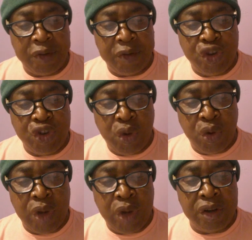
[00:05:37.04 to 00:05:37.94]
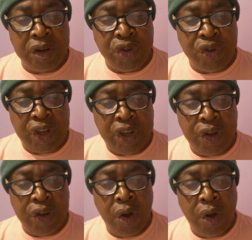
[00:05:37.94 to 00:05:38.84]
of controlled
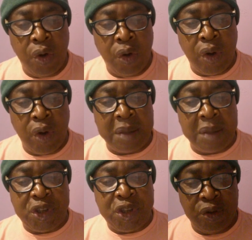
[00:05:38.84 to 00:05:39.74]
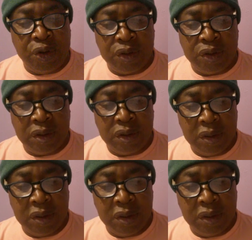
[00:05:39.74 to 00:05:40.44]
drinking or abstinence.